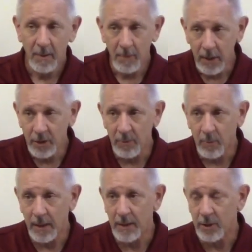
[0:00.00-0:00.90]
Plus, you
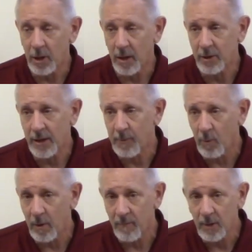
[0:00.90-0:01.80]
read in John
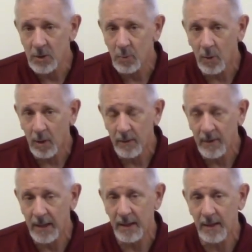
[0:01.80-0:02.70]
chapter 1, verse 1,
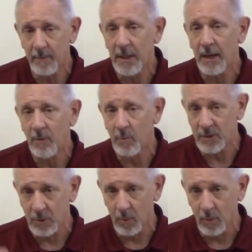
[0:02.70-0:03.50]
that in the beginning was the